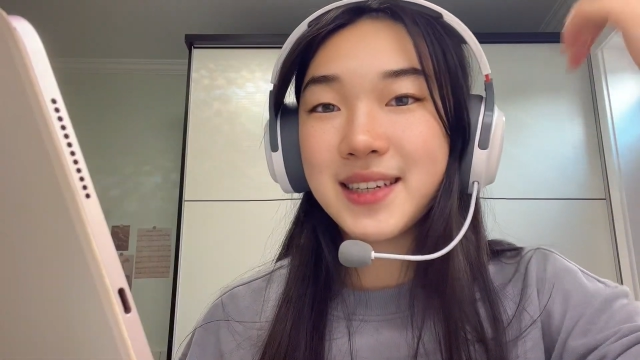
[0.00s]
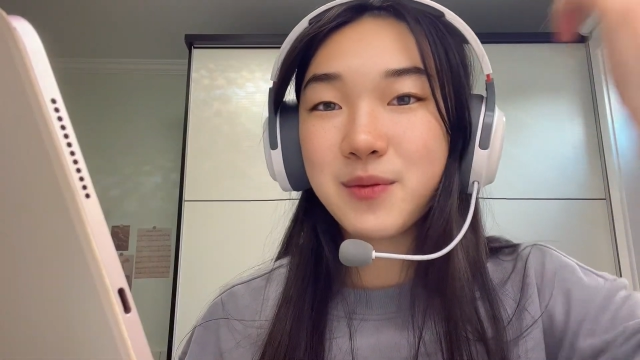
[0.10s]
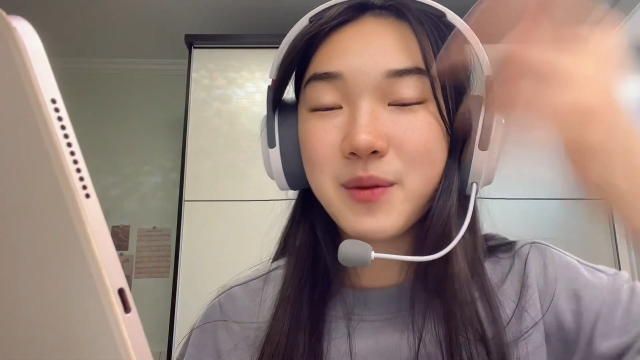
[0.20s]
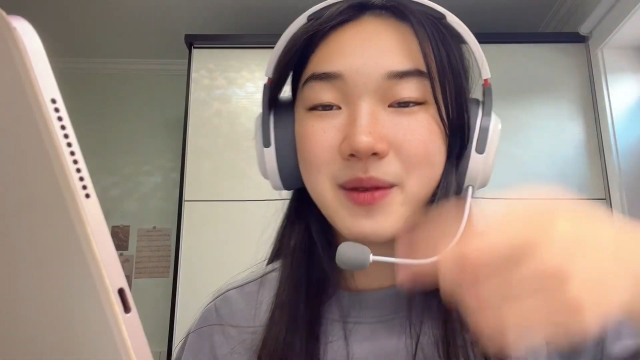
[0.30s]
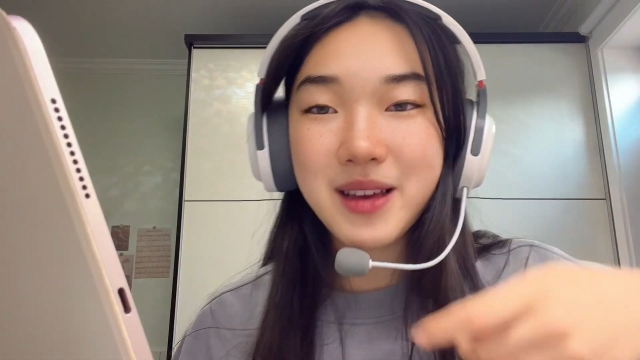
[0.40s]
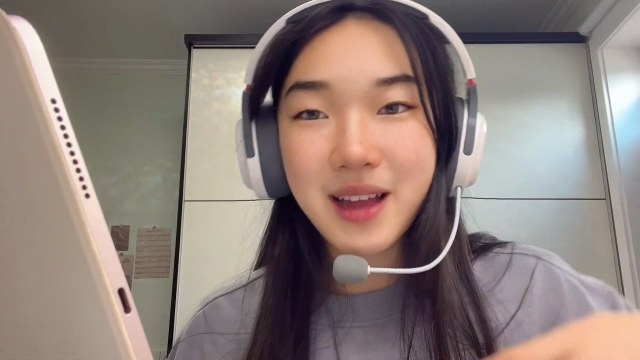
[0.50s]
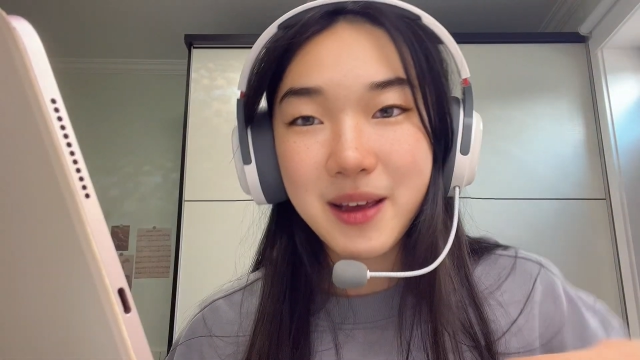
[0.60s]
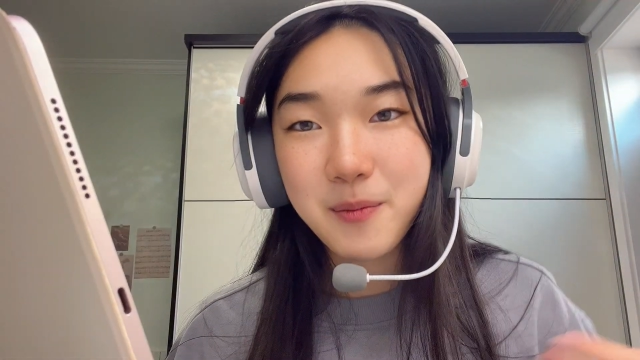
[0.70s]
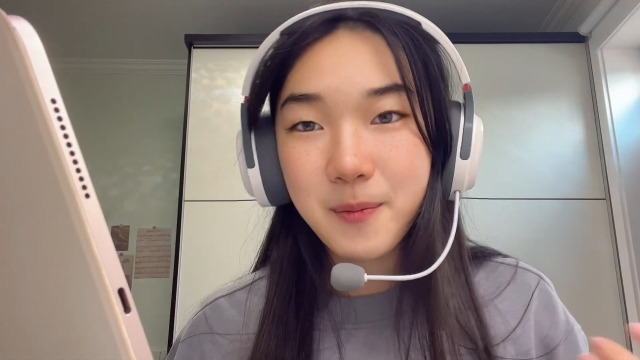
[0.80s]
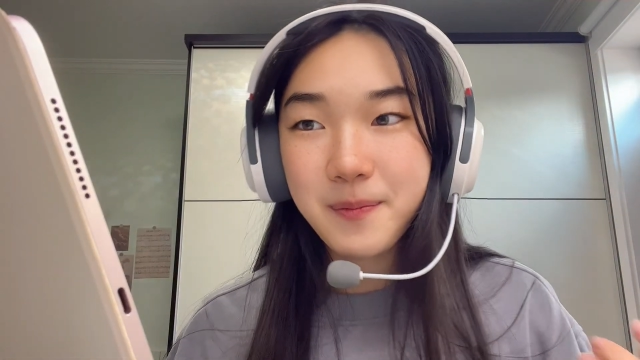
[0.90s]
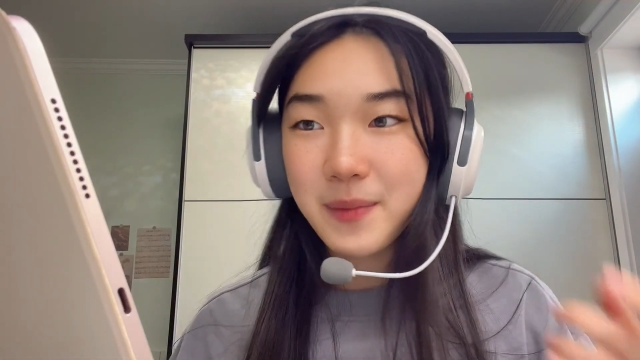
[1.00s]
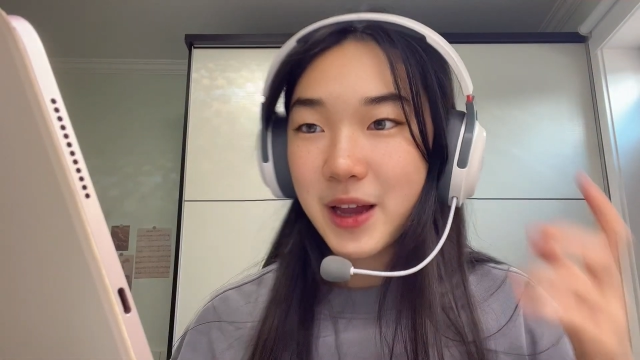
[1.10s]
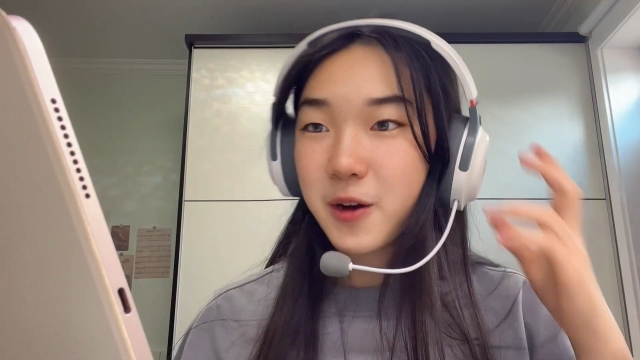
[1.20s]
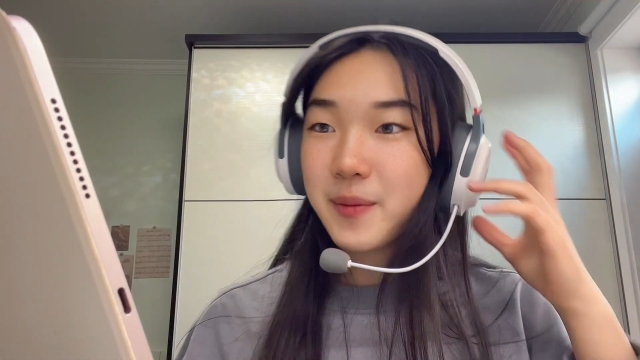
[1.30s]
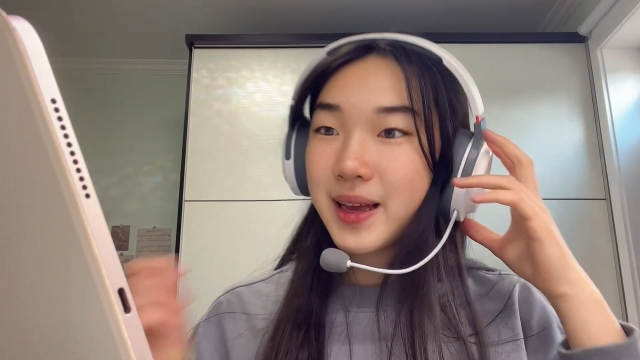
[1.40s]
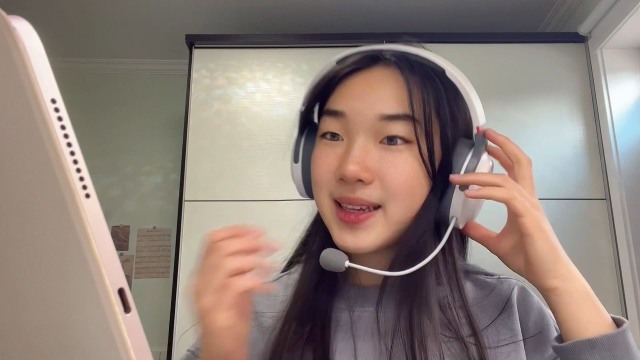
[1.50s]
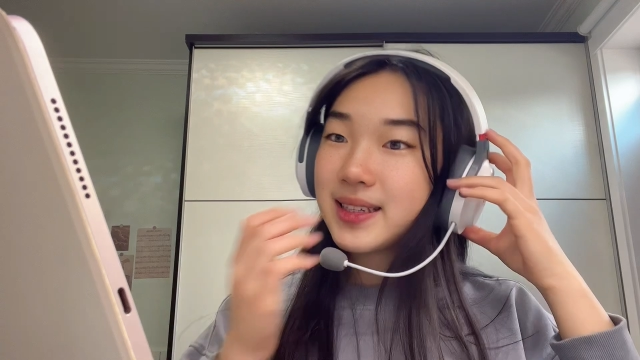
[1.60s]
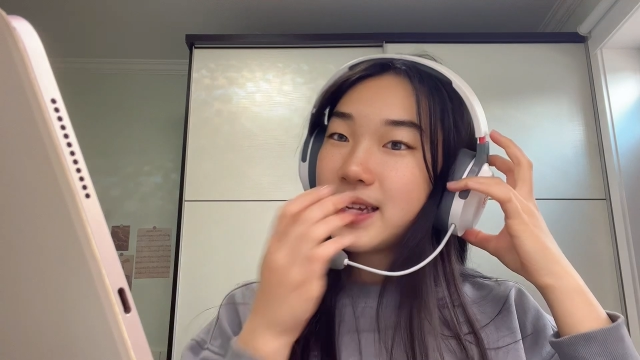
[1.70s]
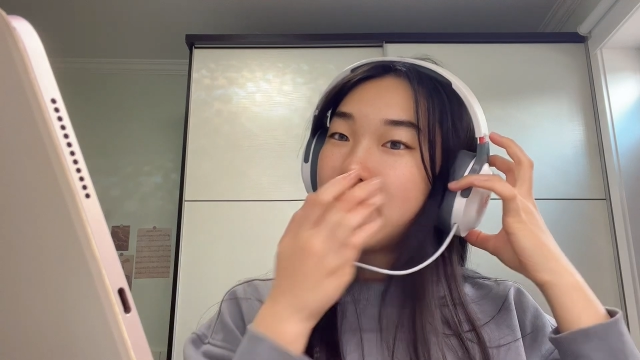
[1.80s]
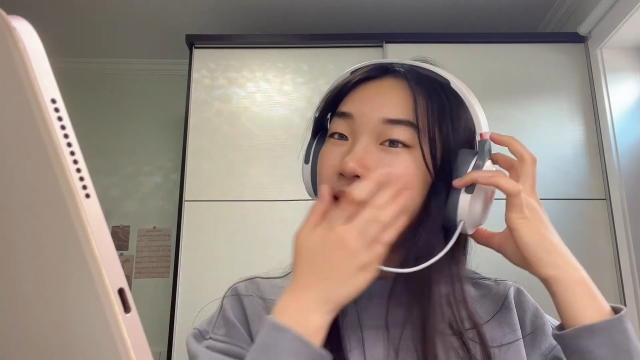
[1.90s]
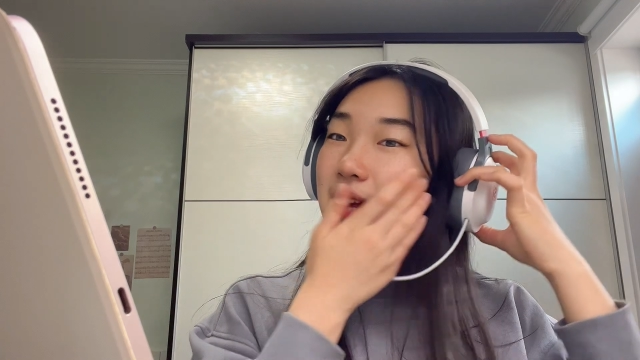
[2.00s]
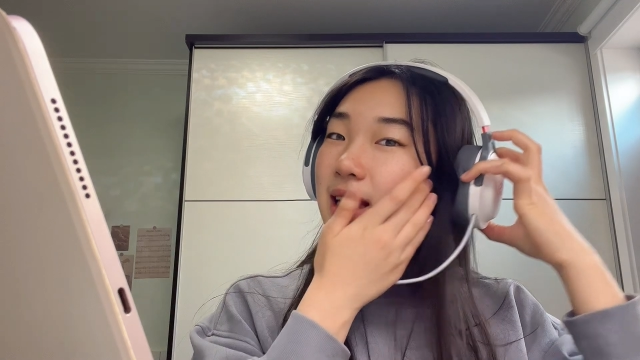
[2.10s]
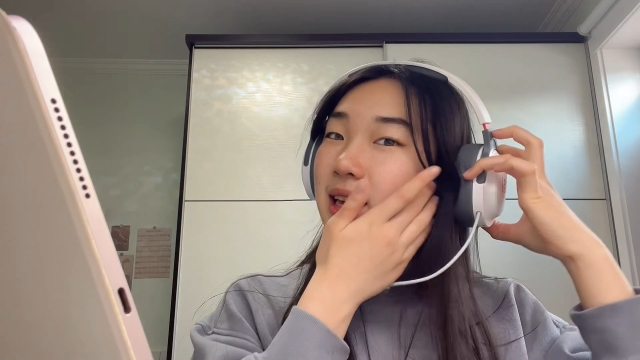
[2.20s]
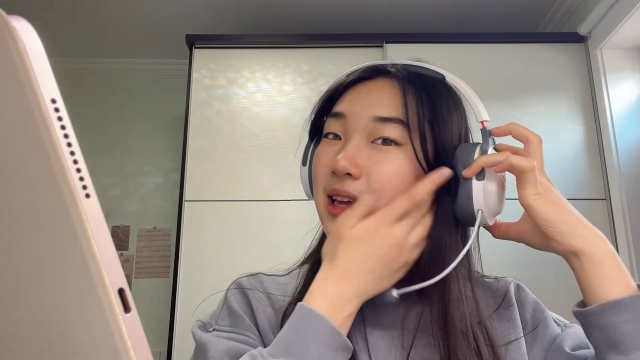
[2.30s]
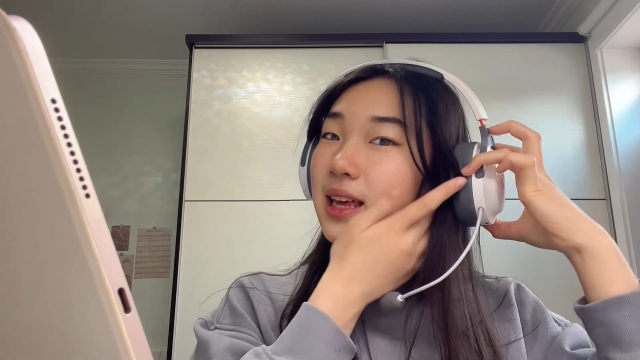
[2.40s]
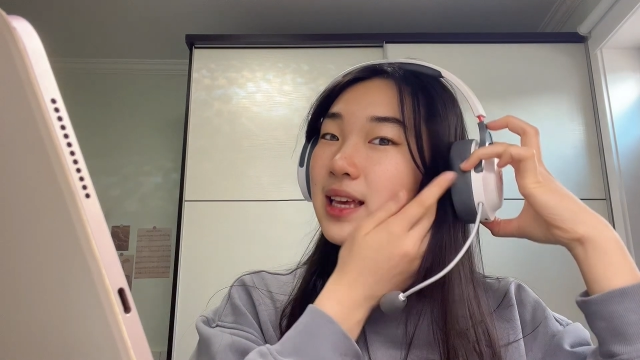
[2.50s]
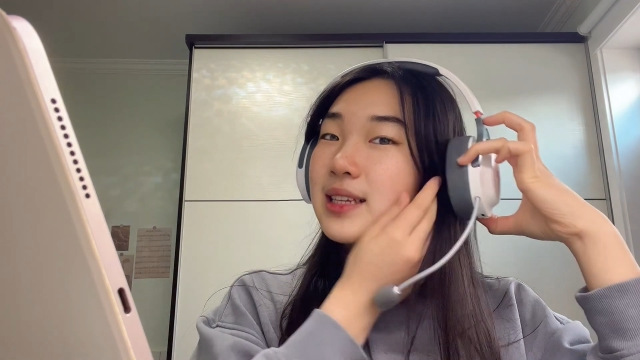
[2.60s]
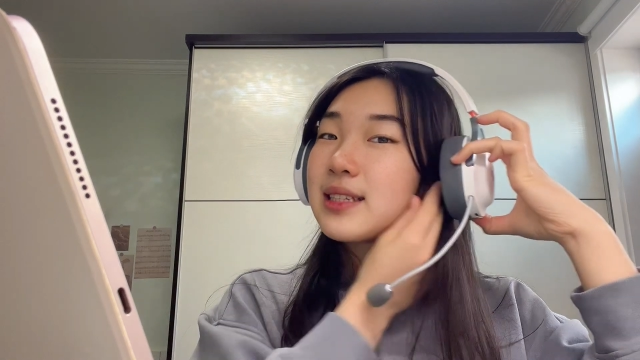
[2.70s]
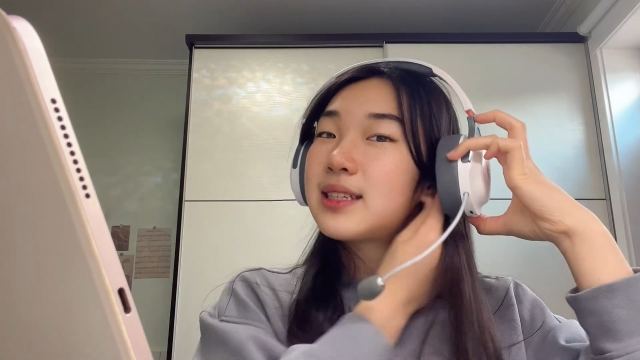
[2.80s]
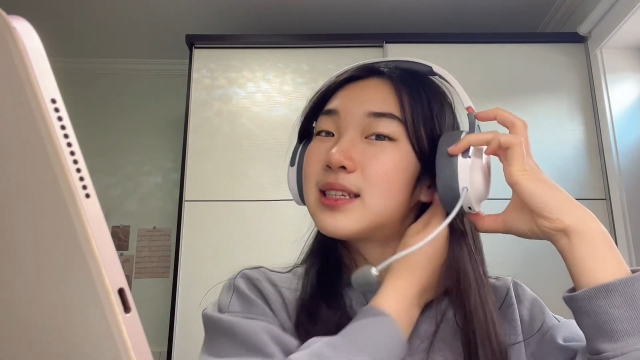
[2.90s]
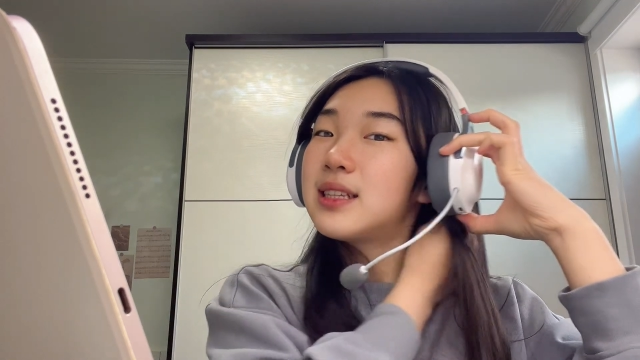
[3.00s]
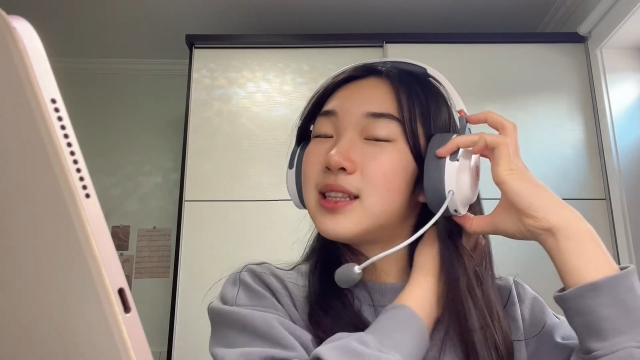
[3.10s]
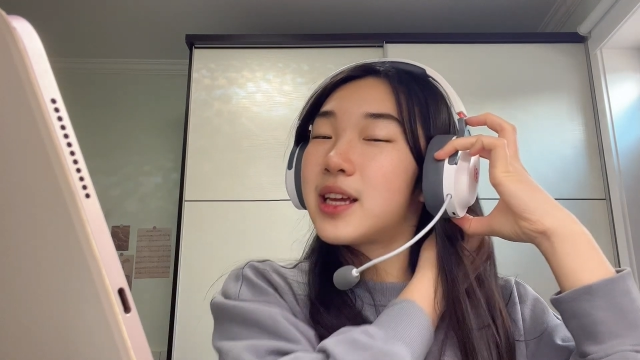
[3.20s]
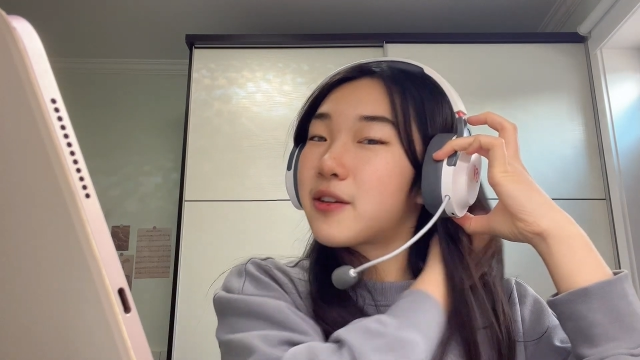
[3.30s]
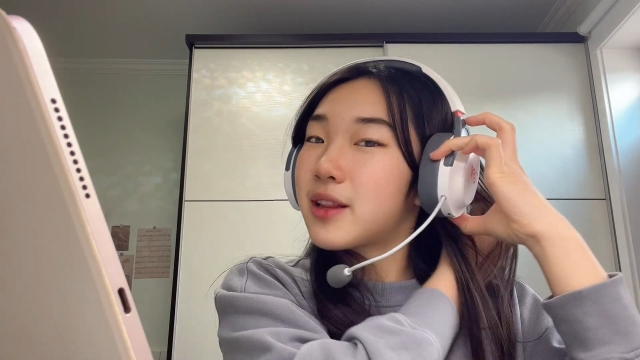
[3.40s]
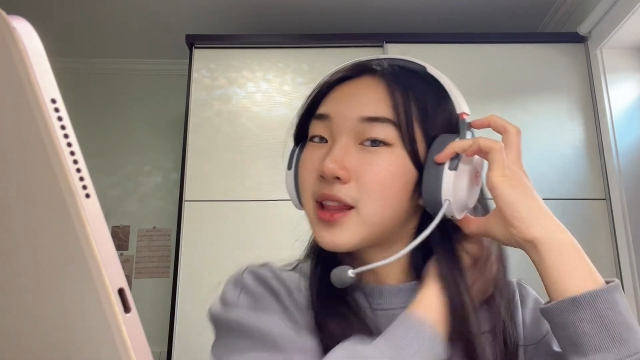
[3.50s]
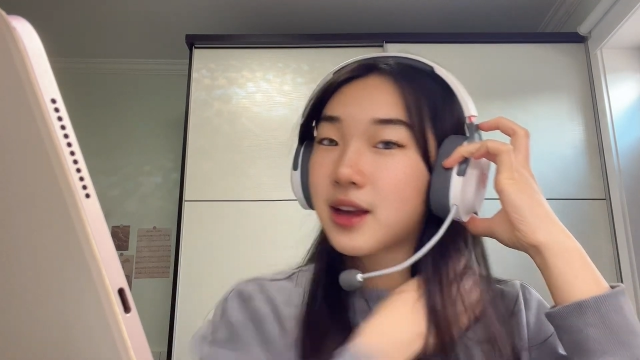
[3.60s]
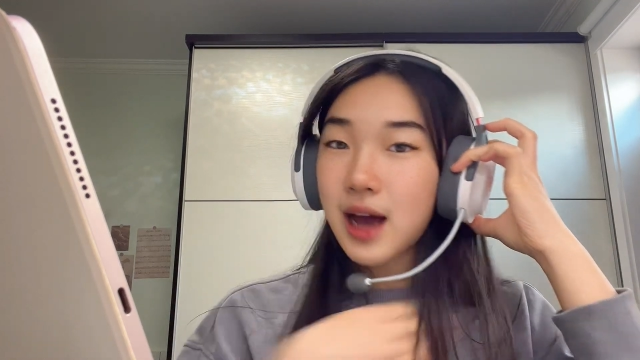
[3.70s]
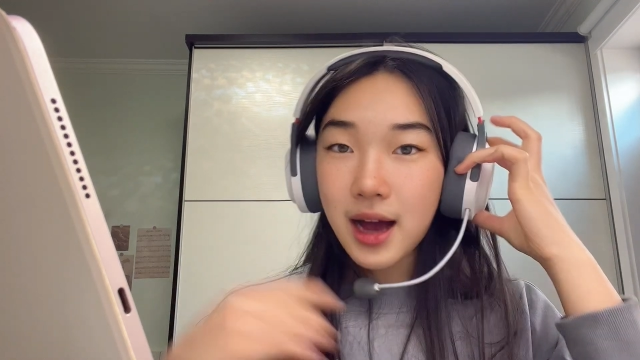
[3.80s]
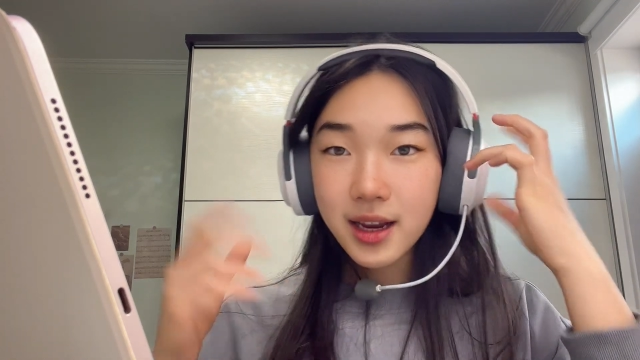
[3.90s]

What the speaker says: would be like better because he's literally the god